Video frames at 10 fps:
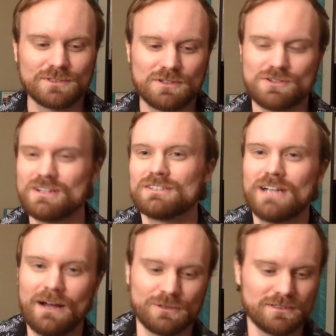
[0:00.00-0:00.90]
she
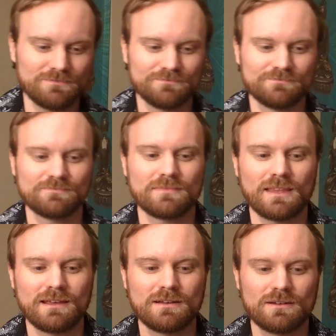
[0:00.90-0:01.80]
shouted.
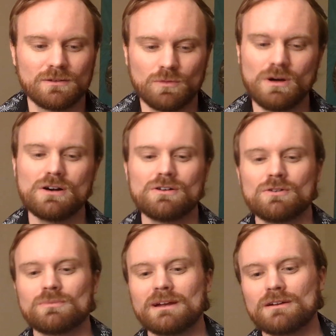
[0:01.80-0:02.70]

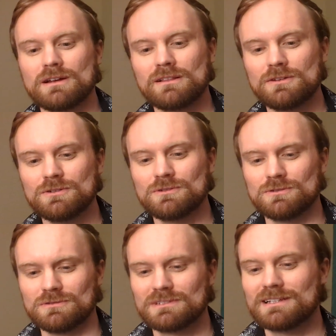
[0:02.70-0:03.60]
"Whoa, Mary
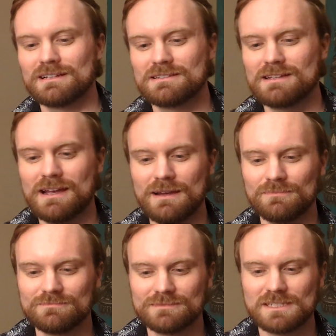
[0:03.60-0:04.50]
Lou," said
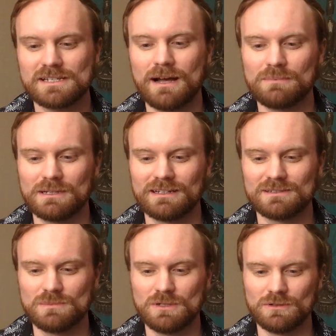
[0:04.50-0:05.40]
Sam, stopping
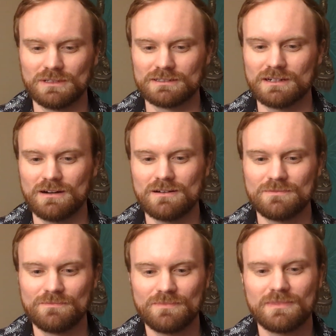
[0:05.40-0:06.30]
his mule and
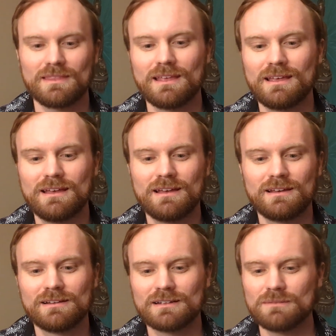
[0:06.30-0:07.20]
cart.
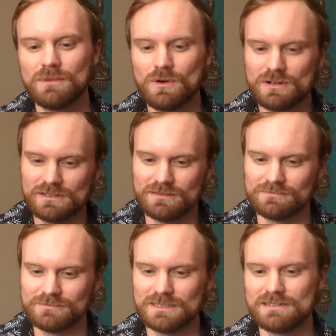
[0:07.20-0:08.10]
"Good
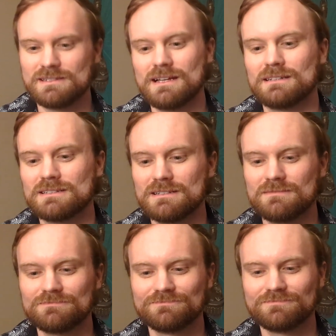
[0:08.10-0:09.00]
morning, Mrs.
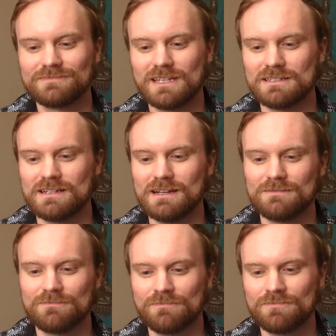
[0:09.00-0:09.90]
Tennyson," he
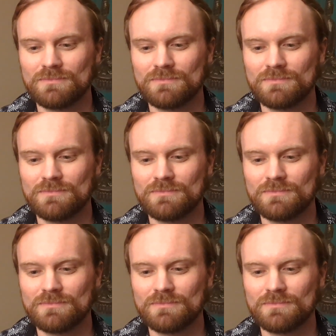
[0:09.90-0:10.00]
said.